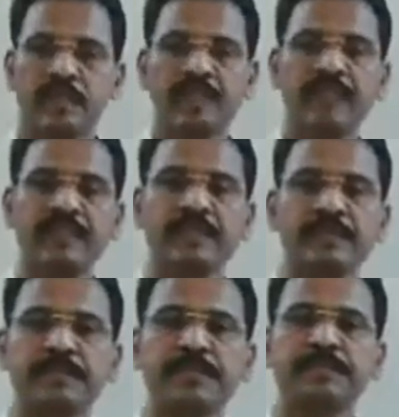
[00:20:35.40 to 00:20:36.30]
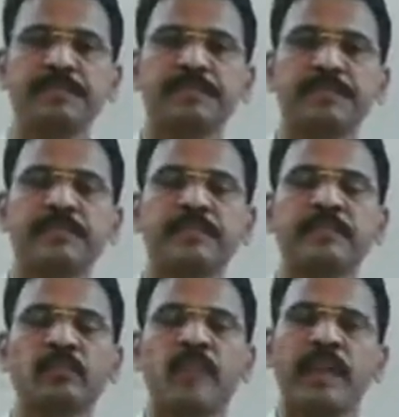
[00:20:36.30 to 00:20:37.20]
friends,
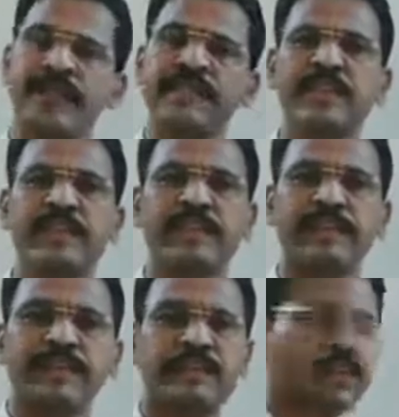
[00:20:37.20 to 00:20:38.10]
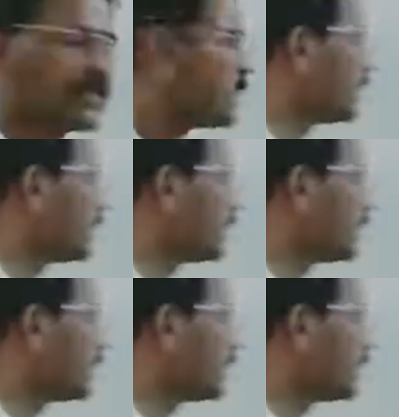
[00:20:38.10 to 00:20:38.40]
in this sequence,